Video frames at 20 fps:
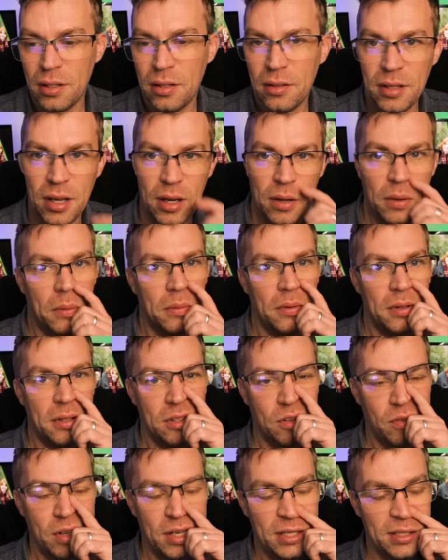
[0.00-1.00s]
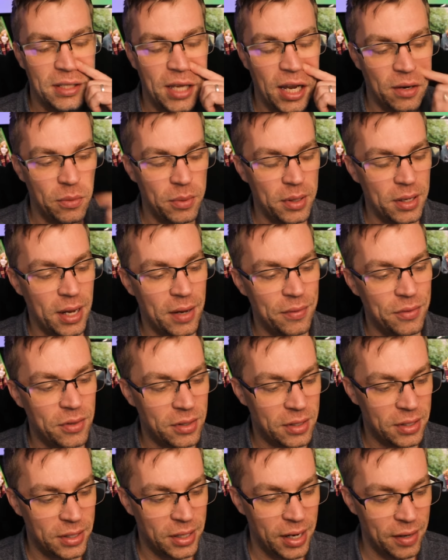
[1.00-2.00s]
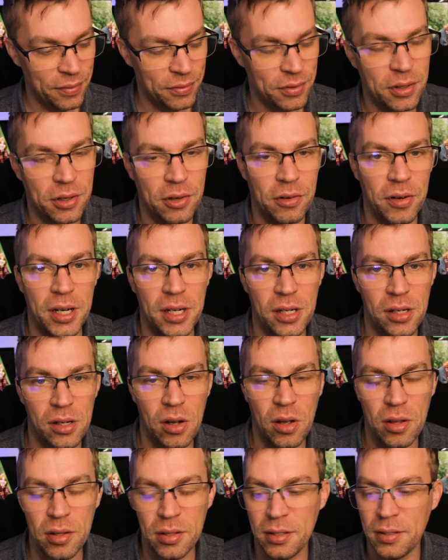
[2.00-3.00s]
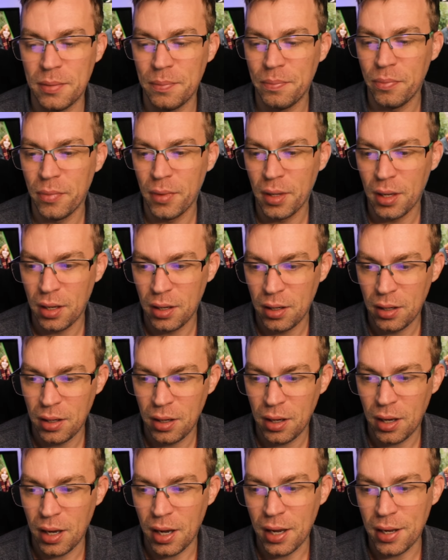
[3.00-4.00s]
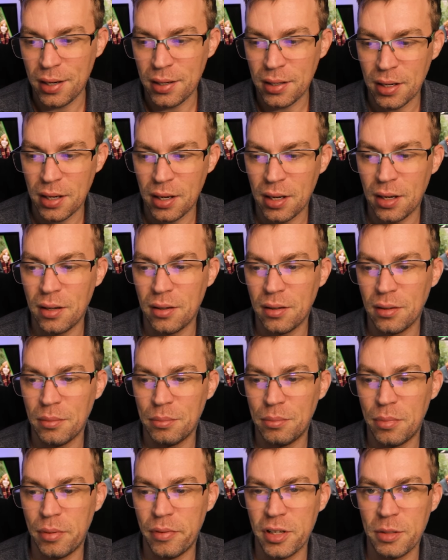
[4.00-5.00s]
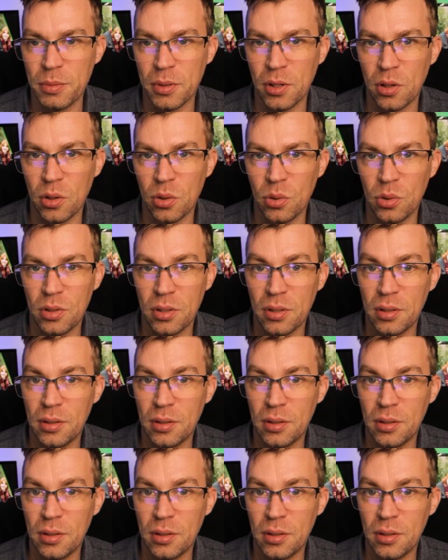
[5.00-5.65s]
So, the story is set. We have just left Gringotts. And Professor McGonagall